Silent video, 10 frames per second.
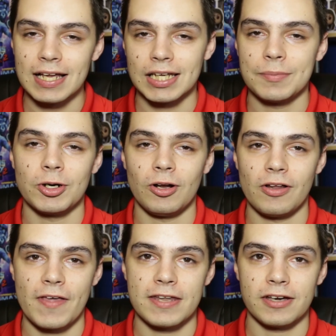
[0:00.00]
Let me know all
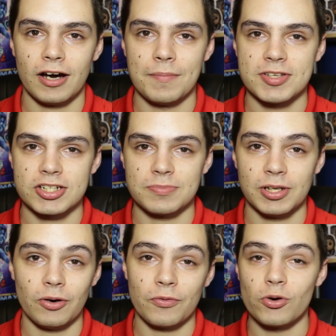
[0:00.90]
of that in the comment section
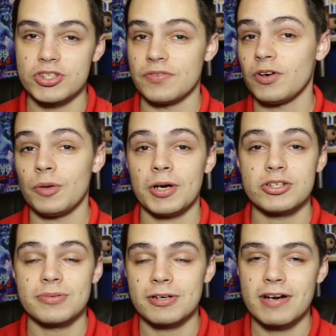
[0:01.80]
below. Of course, you can follow me on
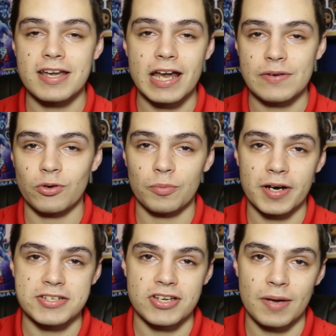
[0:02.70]
Twitter at
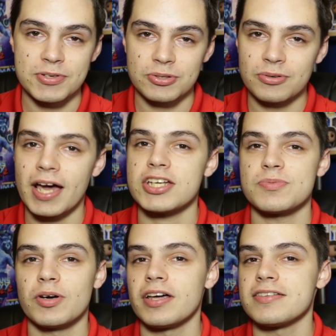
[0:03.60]
94BradThomas or at
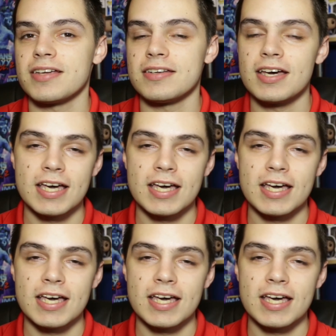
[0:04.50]
Schmoedown to